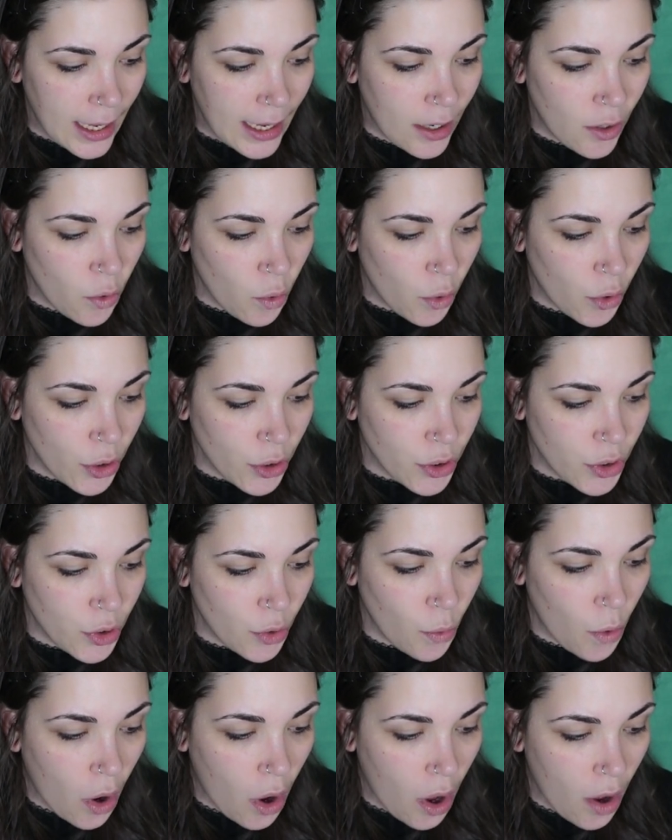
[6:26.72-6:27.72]
in order
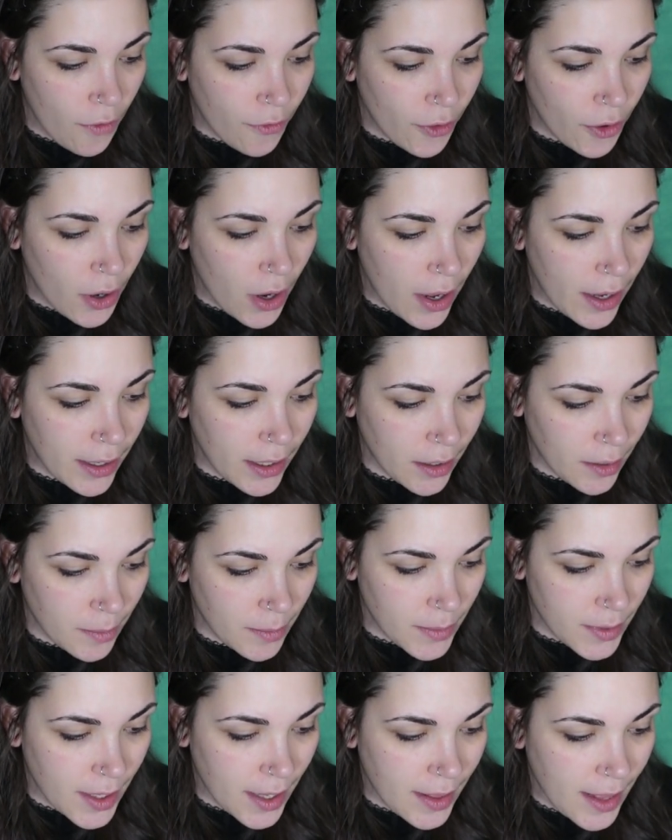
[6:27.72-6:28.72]
to offer
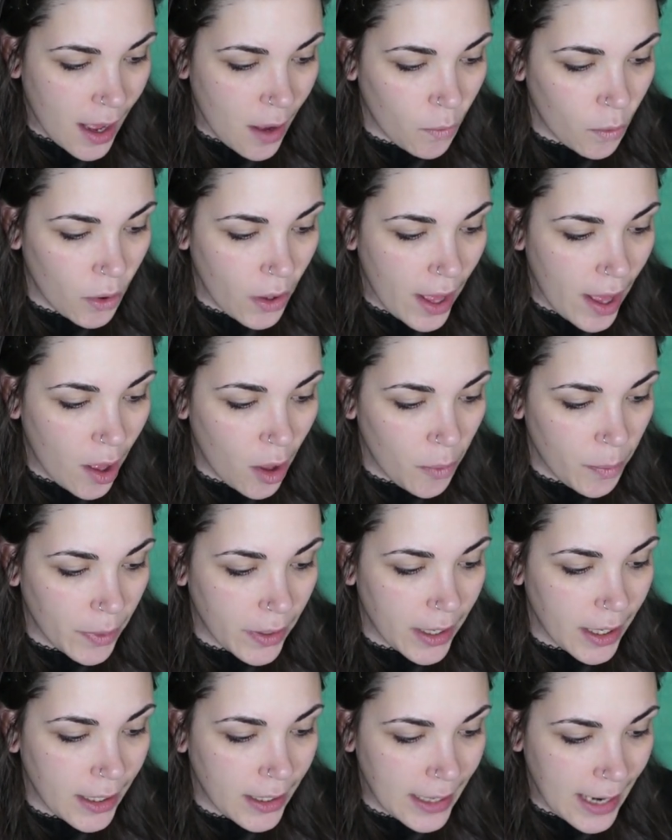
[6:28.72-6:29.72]
items that will help
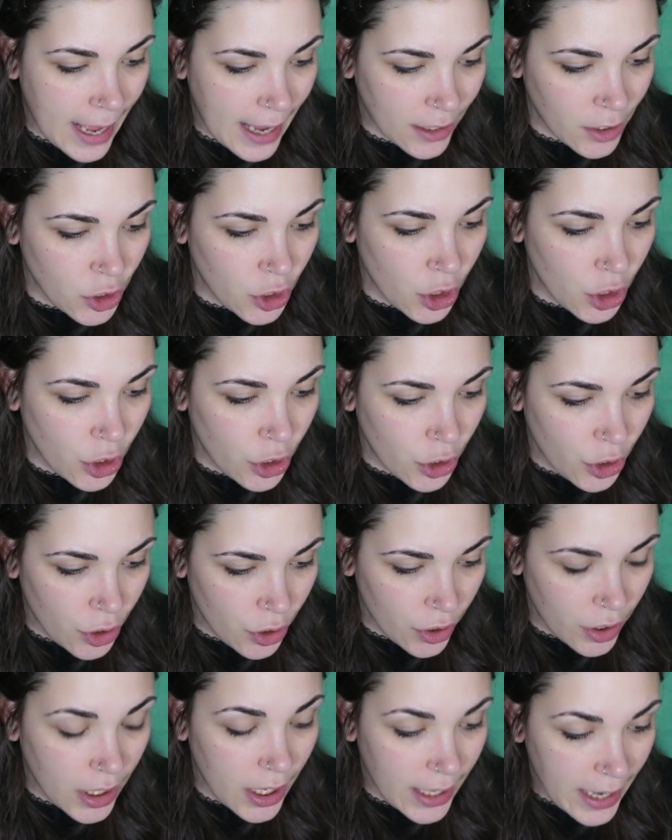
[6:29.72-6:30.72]
connect
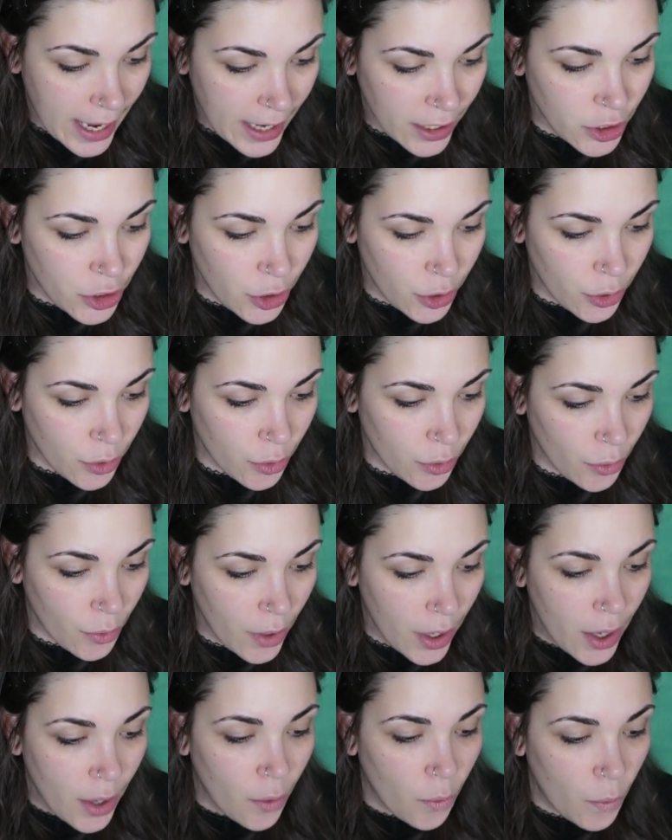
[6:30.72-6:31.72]
connect
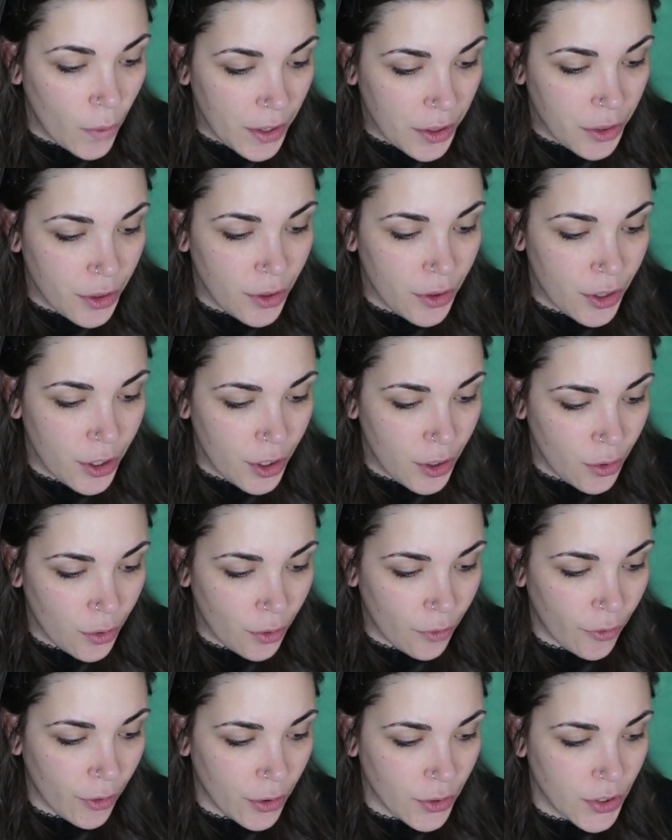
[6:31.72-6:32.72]
you with the
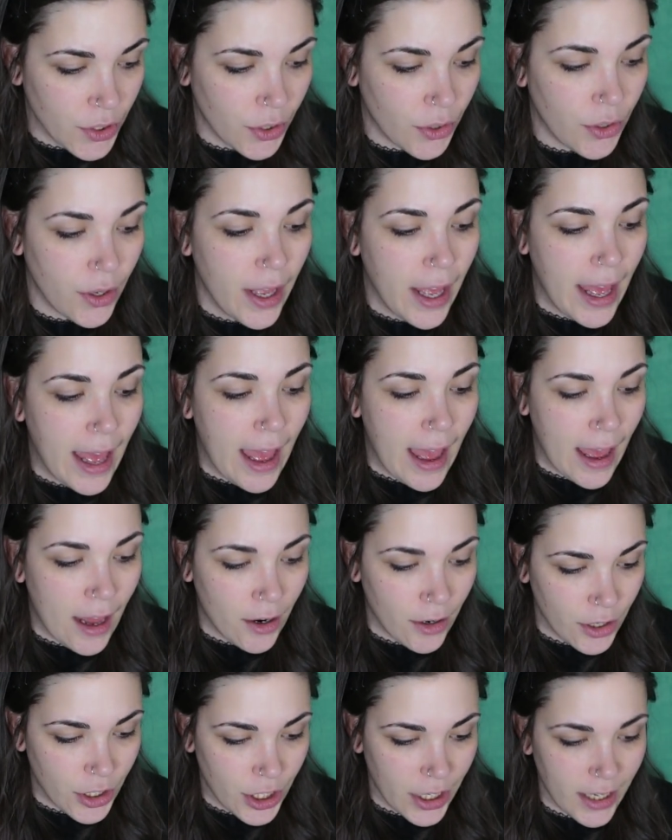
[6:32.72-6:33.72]
universal
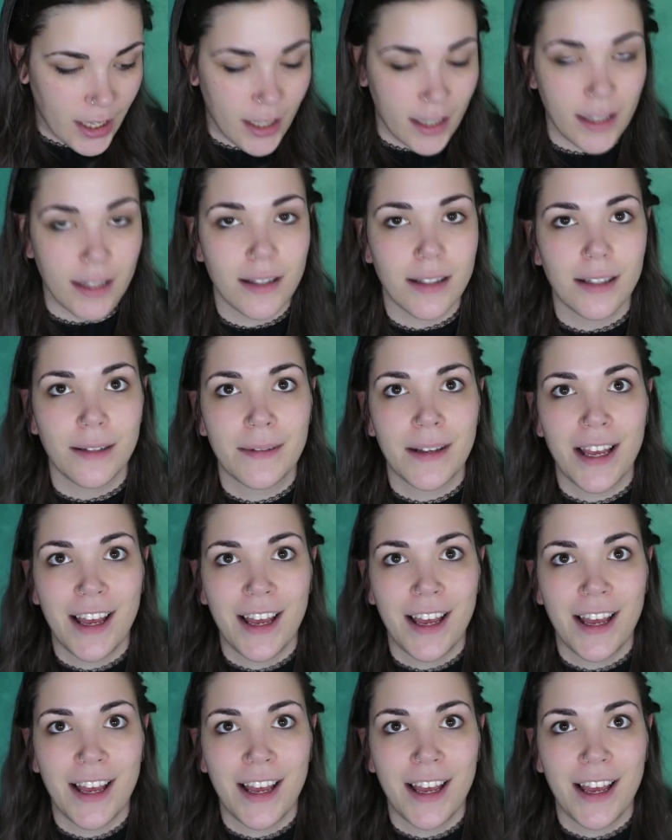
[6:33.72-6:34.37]
energies.